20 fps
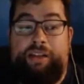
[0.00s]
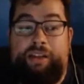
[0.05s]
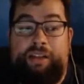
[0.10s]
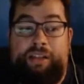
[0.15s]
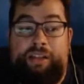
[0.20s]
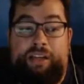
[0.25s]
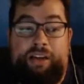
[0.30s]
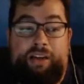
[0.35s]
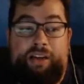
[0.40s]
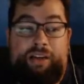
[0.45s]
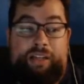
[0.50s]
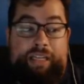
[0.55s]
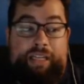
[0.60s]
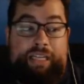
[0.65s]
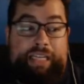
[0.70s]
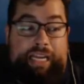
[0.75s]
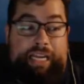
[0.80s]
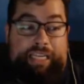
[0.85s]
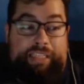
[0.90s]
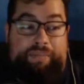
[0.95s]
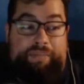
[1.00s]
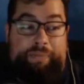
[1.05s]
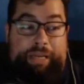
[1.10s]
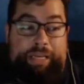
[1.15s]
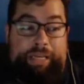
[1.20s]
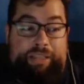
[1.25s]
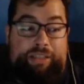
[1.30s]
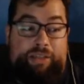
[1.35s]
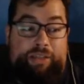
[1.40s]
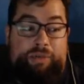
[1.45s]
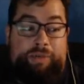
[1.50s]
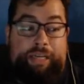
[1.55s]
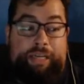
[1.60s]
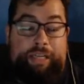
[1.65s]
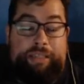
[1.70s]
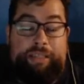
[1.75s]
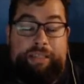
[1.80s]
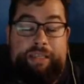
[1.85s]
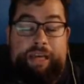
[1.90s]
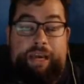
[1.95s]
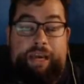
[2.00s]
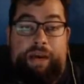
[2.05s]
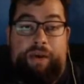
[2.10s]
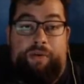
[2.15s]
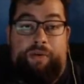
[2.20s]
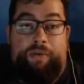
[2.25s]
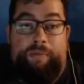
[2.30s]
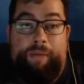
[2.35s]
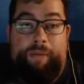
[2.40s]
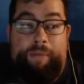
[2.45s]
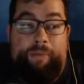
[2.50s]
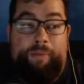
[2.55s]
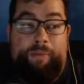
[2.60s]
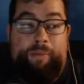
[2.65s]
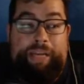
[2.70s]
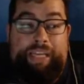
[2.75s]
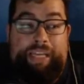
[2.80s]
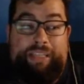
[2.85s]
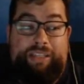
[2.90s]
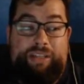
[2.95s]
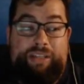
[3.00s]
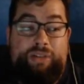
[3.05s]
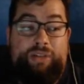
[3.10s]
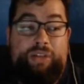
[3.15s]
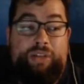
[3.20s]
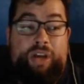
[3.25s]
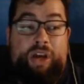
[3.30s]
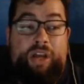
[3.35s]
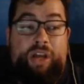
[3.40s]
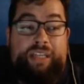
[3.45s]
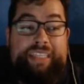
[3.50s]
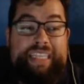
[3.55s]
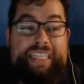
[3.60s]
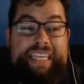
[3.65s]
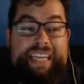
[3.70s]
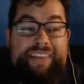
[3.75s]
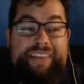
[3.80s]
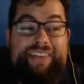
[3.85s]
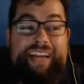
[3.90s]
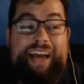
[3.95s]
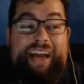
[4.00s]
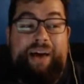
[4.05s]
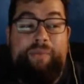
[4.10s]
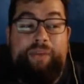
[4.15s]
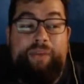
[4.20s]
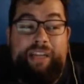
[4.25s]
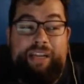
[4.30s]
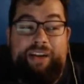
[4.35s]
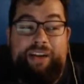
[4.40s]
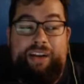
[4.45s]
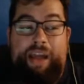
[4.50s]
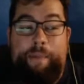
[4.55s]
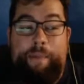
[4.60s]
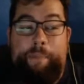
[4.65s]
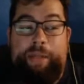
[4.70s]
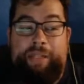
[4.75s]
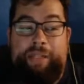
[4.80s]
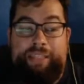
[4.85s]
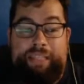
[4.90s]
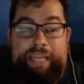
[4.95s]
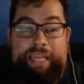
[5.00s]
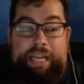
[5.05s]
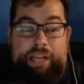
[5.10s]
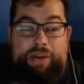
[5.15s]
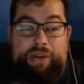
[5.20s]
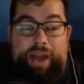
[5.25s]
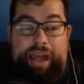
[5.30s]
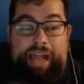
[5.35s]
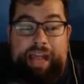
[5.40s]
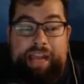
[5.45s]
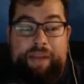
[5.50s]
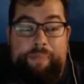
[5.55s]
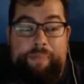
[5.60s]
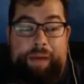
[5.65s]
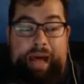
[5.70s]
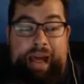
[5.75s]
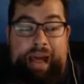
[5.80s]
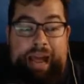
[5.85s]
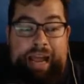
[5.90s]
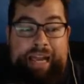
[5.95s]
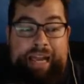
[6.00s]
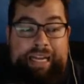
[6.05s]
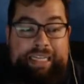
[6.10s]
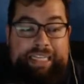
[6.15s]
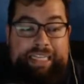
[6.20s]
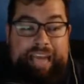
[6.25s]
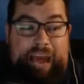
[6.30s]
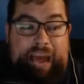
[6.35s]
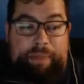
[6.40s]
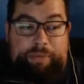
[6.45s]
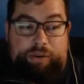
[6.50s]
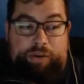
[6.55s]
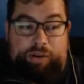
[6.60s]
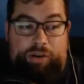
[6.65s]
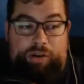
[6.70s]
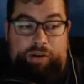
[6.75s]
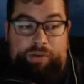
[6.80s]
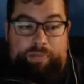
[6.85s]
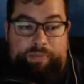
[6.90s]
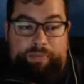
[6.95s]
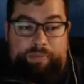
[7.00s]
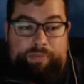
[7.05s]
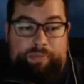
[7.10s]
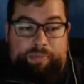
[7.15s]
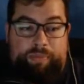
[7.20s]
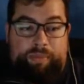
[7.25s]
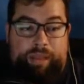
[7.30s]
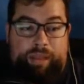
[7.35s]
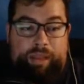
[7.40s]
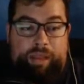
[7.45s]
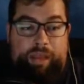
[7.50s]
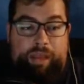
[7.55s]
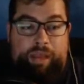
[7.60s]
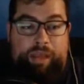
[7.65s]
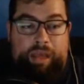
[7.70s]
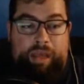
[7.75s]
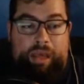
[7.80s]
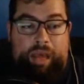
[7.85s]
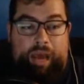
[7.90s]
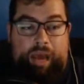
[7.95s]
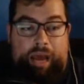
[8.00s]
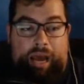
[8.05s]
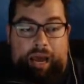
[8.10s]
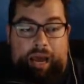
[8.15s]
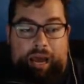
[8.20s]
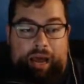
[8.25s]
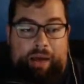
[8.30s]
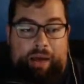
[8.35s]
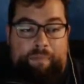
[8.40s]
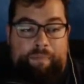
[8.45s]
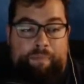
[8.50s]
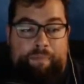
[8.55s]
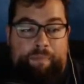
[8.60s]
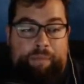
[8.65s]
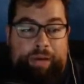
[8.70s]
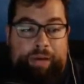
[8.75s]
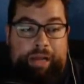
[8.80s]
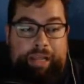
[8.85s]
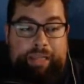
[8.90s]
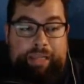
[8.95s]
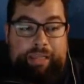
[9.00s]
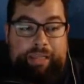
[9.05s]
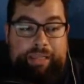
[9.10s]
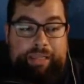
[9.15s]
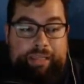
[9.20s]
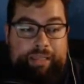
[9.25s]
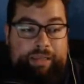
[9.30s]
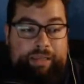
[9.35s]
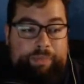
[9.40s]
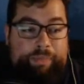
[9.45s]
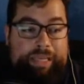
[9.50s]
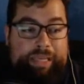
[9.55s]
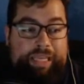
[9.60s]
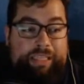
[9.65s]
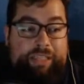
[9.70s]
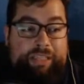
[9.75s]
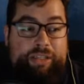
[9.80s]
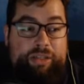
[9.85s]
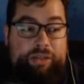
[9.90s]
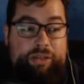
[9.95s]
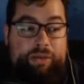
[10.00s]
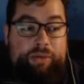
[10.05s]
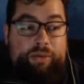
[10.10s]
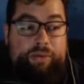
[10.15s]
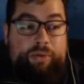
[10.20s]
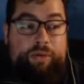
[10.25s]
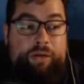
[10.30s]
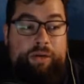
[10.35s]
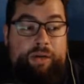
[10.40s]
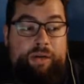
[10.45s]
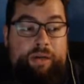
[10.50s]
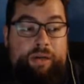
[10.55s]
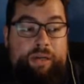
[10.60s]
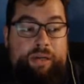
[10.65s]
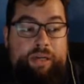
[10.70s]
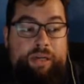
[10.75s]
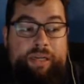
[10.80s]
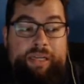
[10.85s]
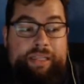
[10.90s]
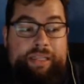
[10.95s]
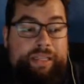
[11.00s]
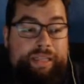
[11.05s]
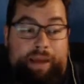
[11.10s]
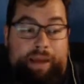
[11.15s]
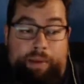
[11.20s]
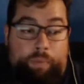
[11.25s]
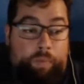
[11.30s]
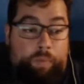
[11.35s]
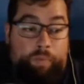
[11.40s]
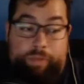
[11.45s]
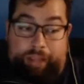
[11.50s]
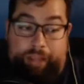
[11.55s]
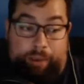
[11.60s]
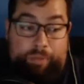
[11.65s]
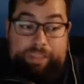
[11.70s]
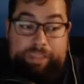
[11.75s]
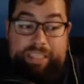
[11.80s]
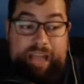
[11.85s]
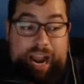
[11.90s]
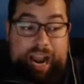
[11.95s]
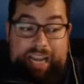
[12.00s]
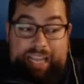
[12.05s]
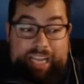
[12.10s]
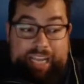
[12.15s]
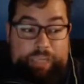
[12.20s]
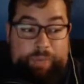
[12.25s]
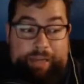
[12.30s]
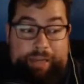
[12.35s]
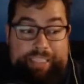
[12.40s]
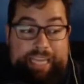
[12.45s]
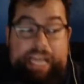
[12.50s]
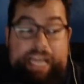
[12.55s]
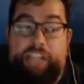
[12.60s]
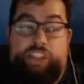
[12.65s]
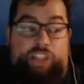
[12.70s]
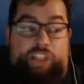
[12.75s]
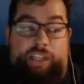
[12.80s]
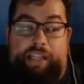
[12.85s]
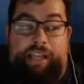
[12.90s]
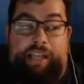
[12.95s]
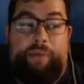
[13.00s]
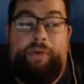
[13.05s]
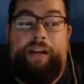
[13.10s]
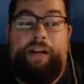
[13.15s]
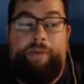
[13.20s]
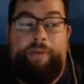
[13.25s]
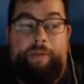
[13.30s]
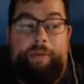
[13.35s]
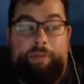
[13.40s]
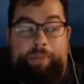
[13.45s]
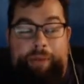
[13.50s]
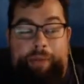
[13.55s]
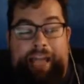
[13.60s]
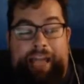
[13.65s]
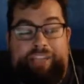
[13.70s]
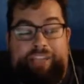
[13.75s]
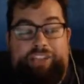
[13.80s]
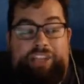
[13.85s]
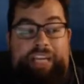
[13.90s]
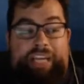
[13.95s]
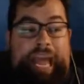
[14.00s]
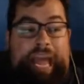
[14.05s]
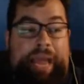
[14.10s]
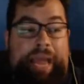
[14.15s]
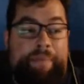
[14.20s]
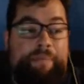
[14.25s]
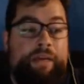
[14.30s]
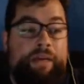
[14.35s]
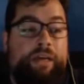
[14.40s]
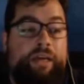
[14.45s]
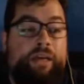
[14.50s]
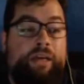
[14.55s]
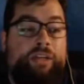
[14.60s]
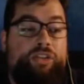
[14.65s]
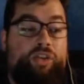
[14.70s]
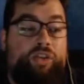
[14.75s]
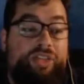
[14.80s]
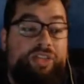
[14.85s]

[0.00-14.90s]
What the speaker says: the early days of PS2, because remember, PS2s didn't even come with internet built in. You had to buy an adapter. But the PS2, that was not an expectation that they were going to be able to patch the game. So